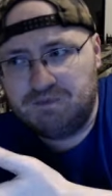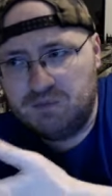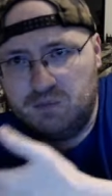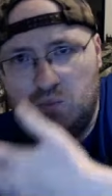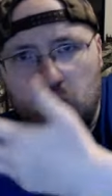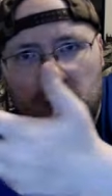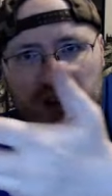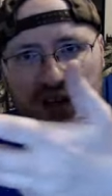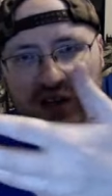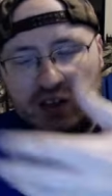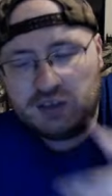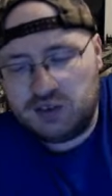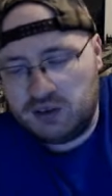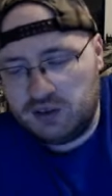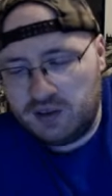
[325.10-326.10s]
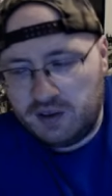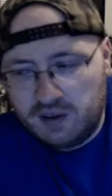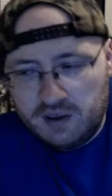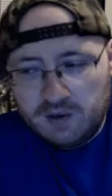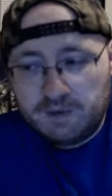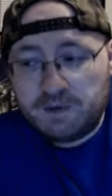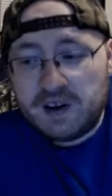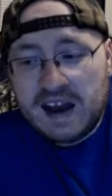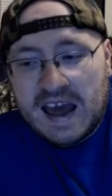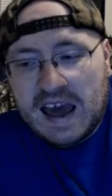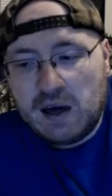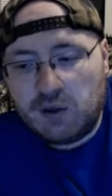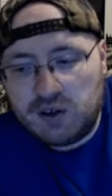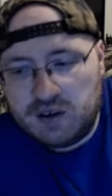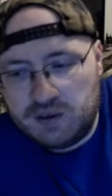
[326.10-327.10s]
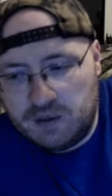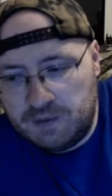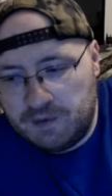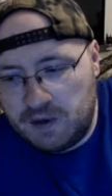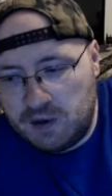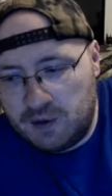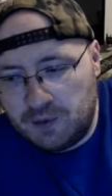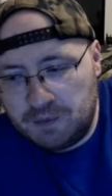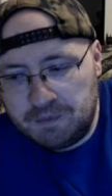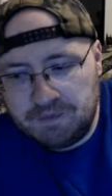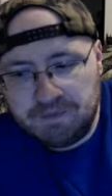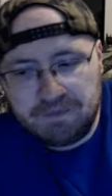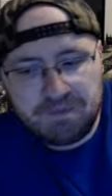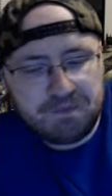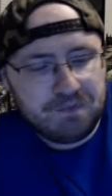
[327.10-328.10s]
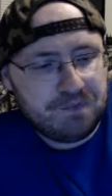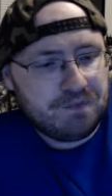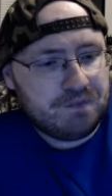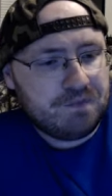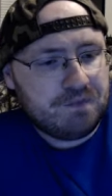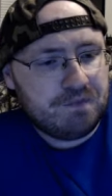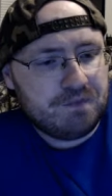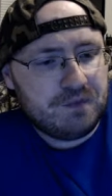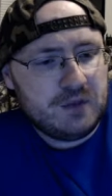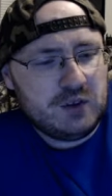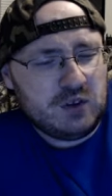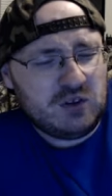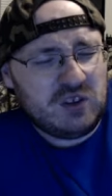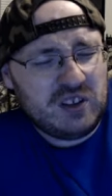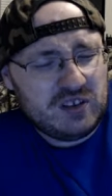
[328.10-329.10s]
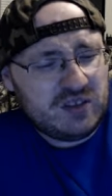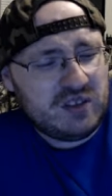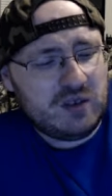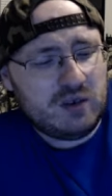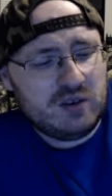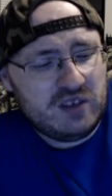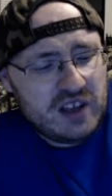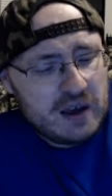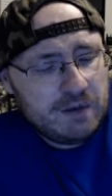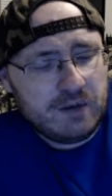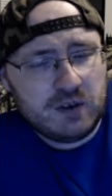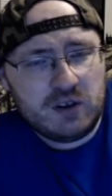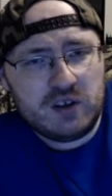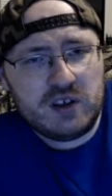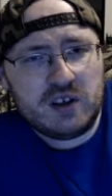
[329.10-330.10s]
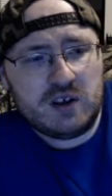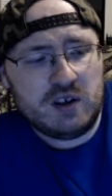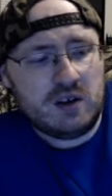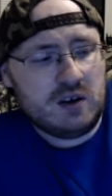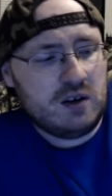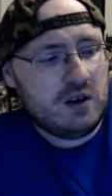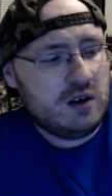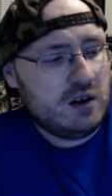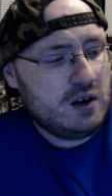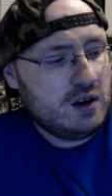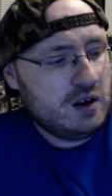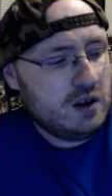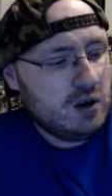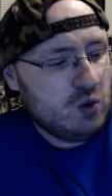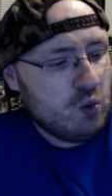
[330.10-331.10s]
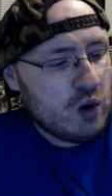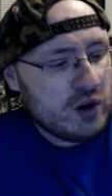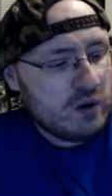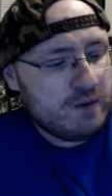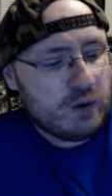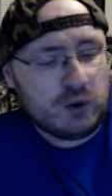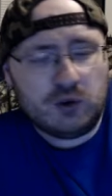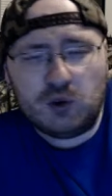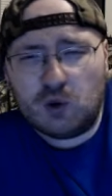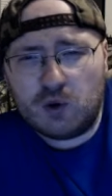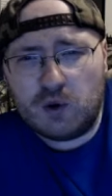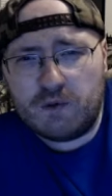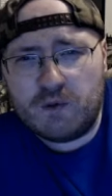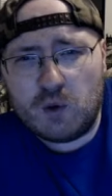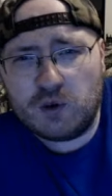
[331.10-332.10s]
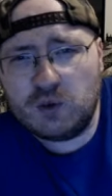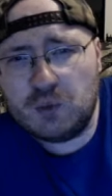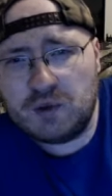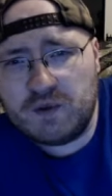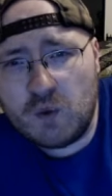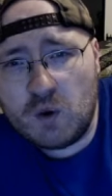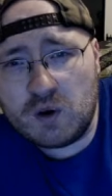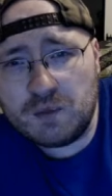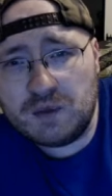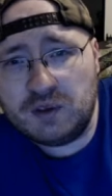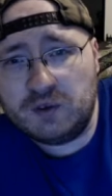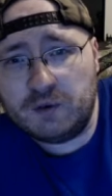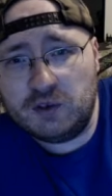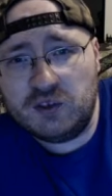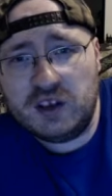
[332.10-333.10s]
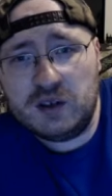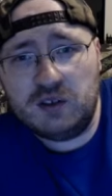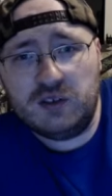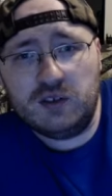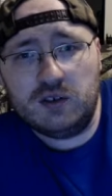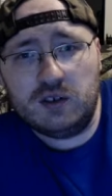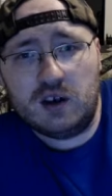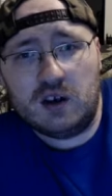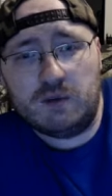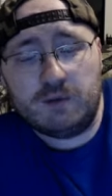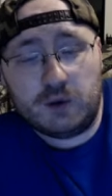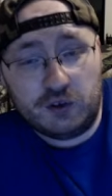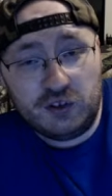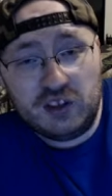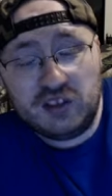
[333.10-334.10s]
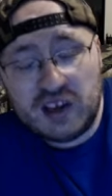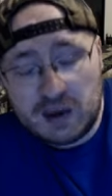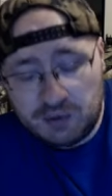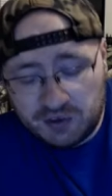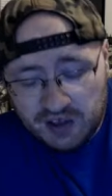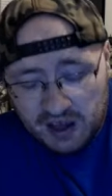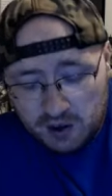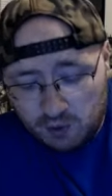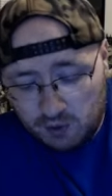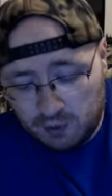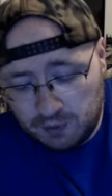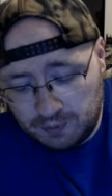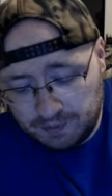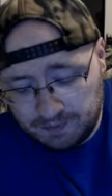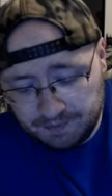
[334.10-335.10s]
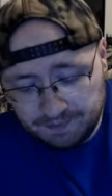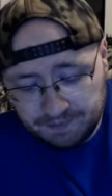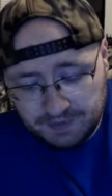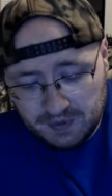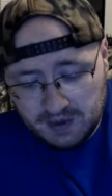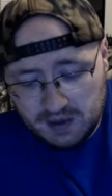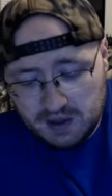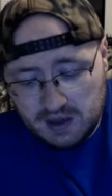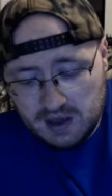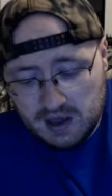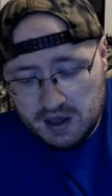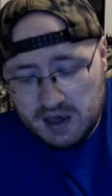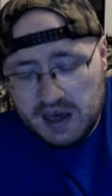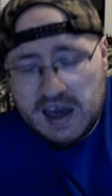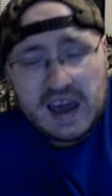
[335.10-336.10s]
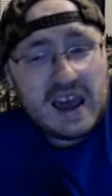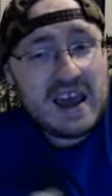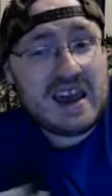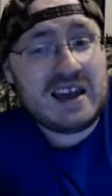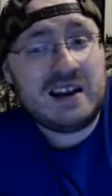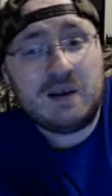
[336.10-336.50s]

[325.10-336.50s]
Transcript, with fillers: when he gets to the finale of the film. So it's definitely a wonderful tour de force performance for, T for C. Thomas Howell. And, of